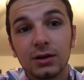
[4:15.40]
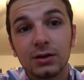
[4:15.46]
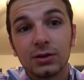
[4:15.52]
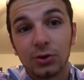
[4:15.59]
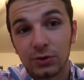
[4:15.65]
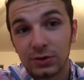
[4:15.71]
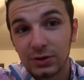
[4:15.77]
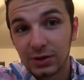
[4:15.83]

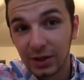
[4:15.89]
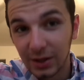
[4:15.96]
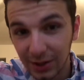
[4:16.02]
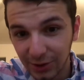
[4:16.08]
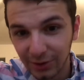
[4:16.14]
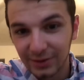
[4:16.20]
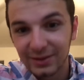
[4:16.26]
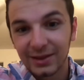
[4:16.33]
There are
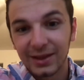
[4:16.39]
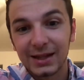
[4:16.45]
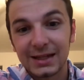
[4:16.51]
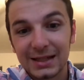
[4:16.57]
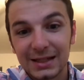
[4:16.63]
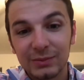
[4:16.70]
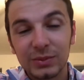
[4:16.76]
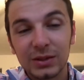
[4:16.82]
secrets that
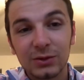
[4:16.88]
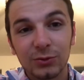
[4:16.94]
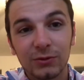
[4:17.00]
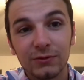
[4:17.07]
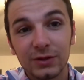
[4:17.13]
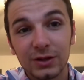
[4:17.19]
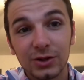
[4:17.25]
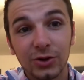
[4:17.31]
need to be
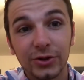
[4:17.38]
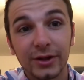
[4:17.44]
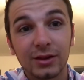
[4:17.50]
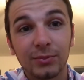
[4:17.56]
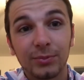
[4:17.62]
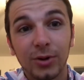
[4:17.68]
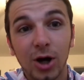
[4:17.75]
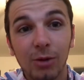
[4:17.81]
revealed
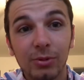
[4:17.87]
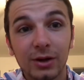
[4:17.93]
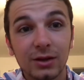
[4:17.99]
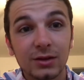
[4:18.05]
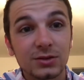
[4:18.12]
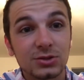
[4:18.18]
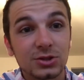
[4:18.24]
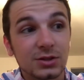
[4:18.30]
that the public
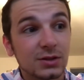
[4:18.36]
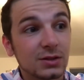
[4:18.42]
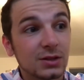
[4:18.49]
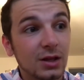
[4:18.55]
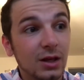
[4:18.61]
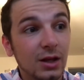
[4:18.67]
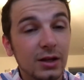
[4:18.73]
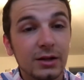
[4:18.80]
is just
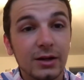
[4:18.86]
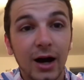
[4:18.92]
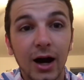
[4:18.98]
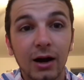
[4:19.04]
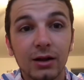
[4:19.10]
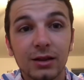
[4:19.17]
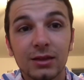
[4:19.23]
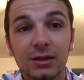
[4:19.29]

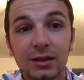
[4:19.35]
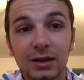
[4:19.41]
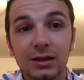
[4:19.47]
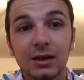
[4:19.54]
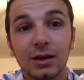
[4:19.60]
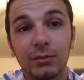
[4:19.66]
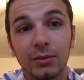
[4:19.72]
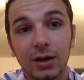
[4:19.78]
not
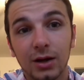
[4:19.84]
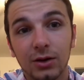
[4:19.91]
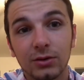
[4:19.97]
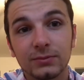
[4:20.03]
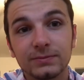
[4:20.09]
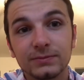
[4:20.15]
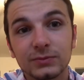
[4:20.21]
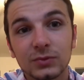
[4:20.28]
thinking
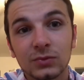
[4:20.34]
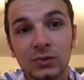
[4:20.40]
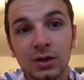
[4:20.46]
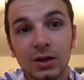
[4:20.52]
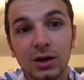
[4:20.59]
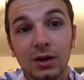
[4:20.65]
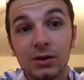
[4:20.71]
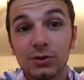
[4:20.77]
about.
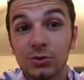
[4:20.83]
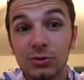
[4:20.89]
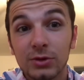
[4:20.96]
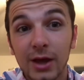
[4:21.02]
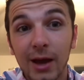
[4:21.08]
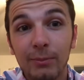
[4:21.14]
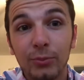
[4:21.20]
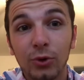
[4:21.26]
So
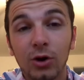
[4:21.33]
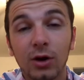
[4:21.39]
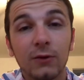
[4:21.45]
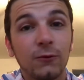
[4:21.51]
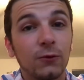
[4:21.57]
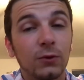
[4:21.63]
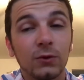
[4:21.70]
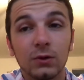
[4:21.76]
that
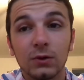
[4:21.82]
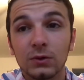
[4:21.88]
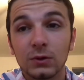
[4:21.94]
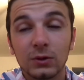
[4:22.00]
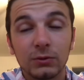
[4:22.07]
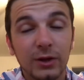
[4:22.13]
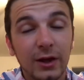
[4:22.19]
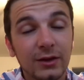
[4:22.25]
book for
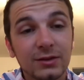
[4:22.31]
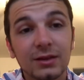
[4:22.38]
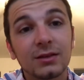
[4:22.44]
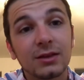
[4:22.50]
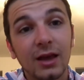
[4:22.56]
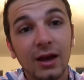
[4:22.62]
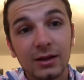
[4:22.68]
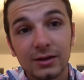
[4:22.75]
less
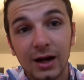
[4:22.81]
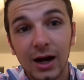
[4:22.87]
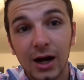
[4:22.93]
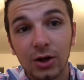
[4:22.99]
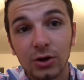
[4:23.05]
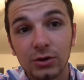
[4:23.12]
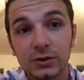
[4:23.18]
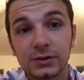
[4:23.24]
than
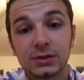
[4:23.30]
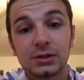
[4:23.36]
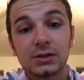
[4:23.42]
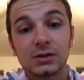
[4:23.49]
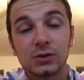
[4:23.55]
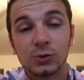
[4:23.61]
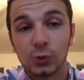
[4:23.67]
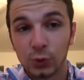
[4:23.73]
$10
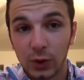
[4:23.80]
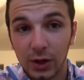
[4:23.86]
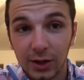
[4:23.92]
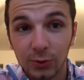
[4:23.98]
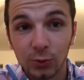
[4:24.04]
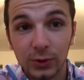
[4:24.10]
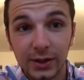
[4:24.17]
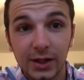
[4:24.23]
is a
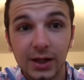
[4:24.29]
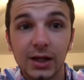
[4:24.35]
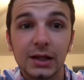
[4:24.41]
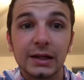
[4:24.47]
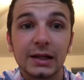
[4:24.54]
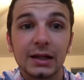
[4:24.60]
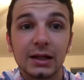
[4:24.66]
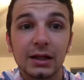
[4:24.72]
great
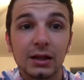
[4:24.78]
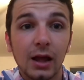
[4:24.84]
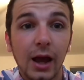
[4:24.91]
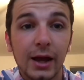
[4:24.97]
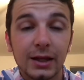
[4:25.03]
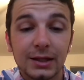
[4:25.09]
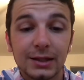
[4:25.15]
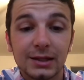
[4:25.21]
read, and
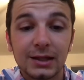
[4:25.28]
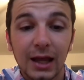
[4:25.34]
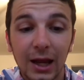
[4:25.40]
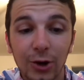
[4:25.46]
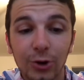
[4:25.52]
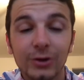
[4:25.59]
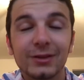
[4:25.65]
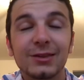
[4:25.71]
I
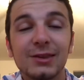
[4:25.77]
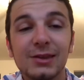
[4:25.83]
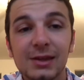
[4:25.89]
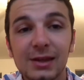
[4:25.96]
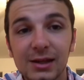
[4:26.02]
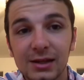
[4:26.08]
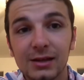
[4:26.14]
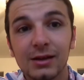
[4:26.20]

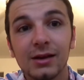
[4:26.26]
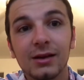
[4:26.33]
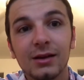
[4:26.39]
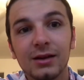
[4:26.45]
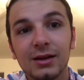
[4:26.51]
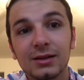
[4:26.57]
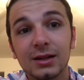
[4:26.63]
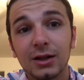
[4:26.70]
guarantee
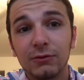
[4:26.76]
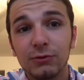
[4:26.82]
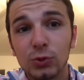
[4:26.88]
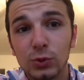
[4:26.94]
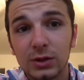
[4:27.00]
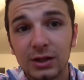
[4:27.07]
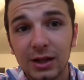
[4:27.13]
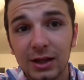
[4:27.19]
that if
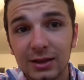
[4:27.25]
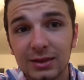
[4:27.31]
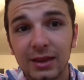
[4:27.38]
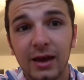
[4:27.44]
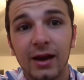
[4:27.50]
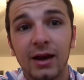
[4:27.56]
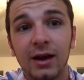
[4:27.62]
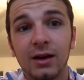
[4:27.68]
you get
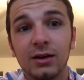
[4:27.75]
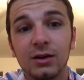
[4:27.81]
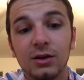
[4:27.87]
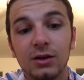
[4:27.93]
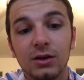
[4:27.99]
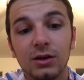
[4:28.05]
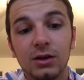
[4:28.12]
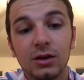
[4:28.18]
that,
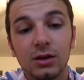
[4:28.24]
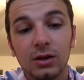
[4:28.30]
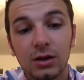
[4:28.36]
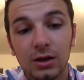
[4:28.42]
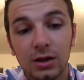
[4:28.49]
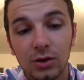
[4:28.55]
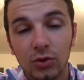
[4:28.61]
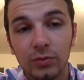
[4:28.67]

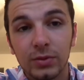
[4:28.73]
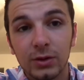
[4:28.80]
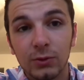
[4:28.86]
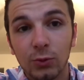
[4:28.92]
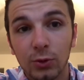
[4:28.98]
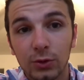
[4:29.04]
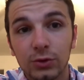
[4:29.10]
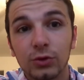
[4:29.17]
it'll be
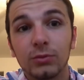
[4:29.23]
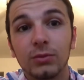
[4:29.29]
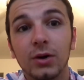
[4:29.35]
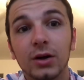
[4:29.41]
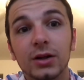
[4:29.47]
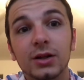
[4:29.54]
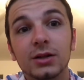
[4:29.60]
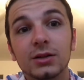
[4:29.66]
worth your
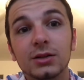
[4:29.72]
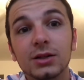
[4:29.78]
money.